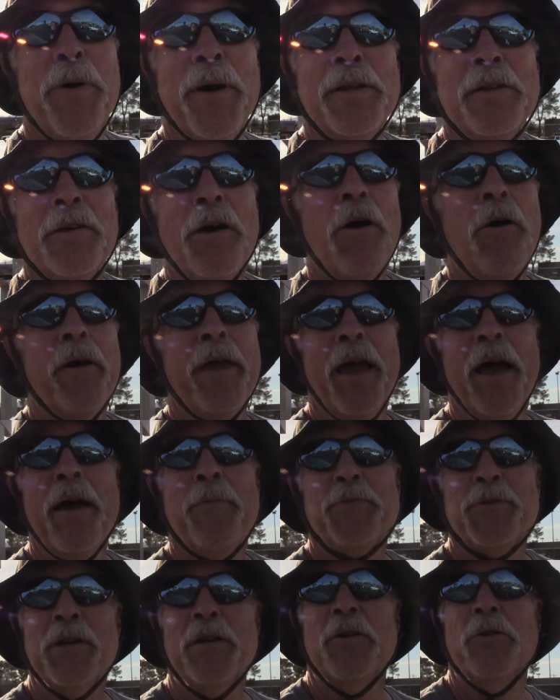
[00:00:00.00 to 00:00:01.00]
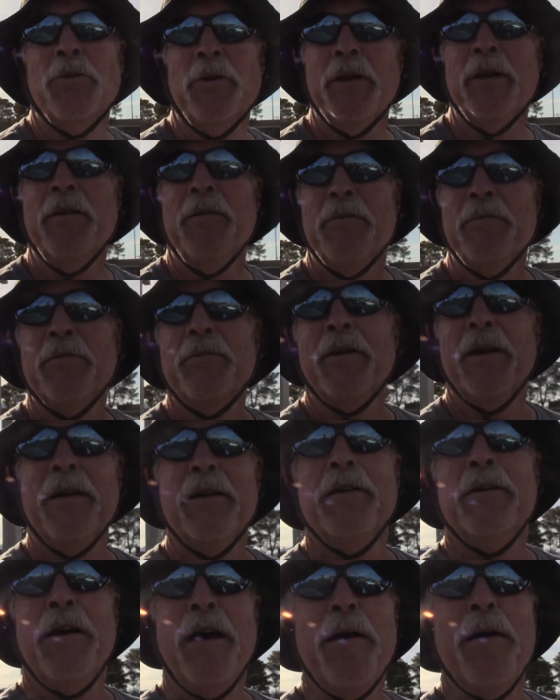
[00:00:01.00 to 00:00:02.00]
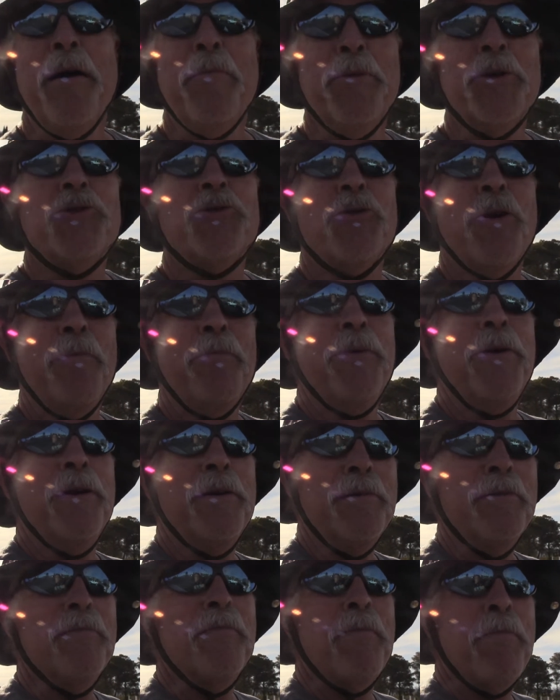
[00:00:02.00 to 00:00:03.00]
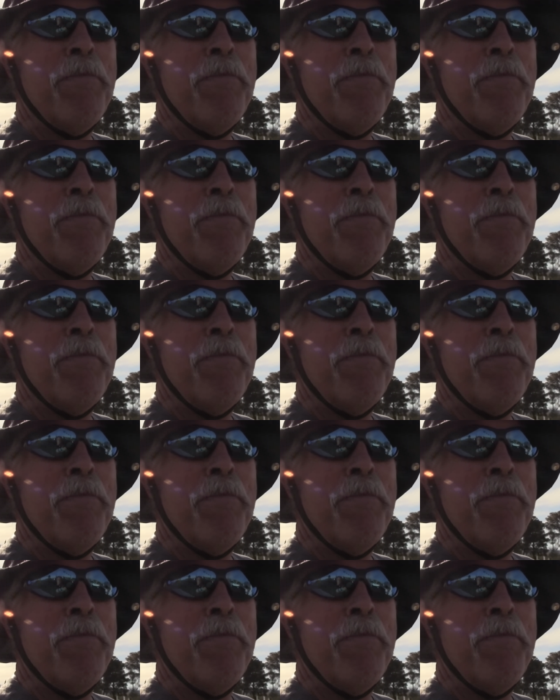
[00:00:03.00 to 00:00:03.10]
But oh yeah, absolutely. Yeah, I'm a Trumpian.